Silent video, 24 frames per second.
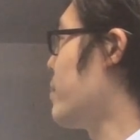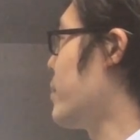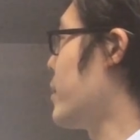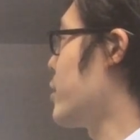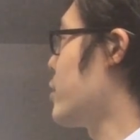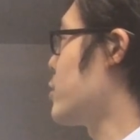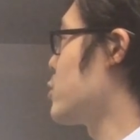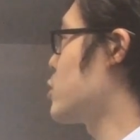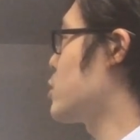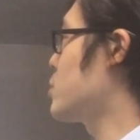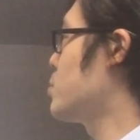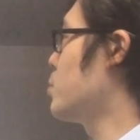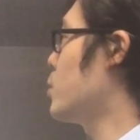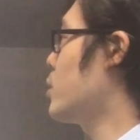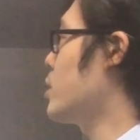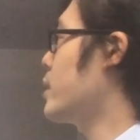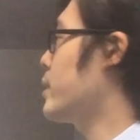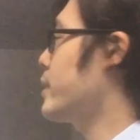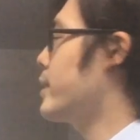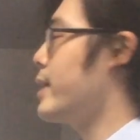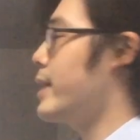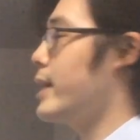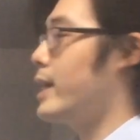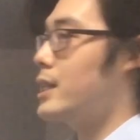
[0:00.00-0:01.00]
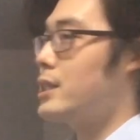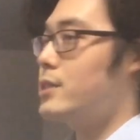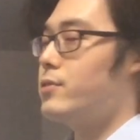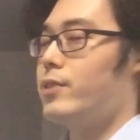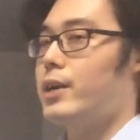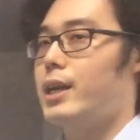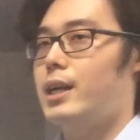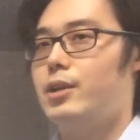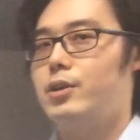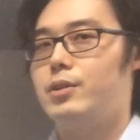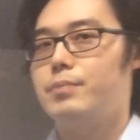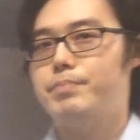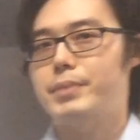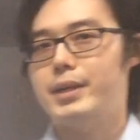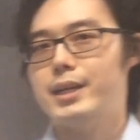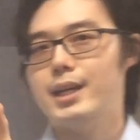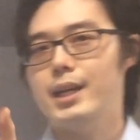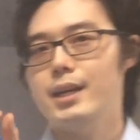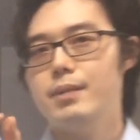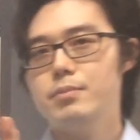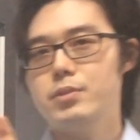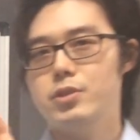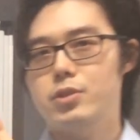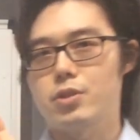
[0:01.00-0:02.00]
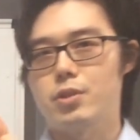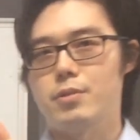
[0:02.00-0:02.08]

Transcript: the smaller the x value becomes,